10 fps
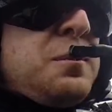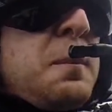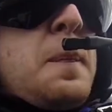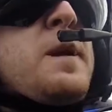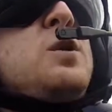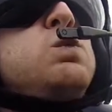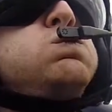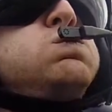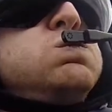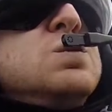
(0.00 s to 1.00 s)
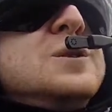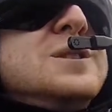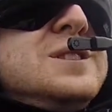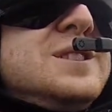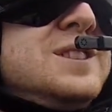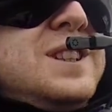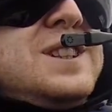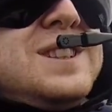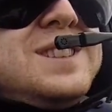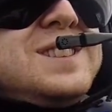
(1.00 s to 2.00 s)
then we went into a loop,
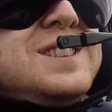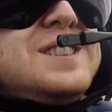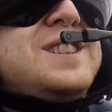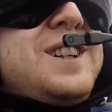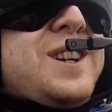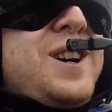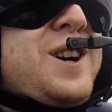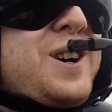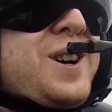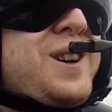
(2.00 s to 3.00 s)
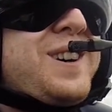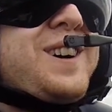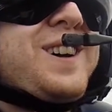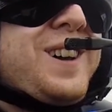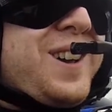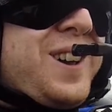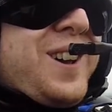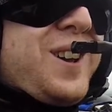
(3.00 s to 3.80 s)
and they look really tame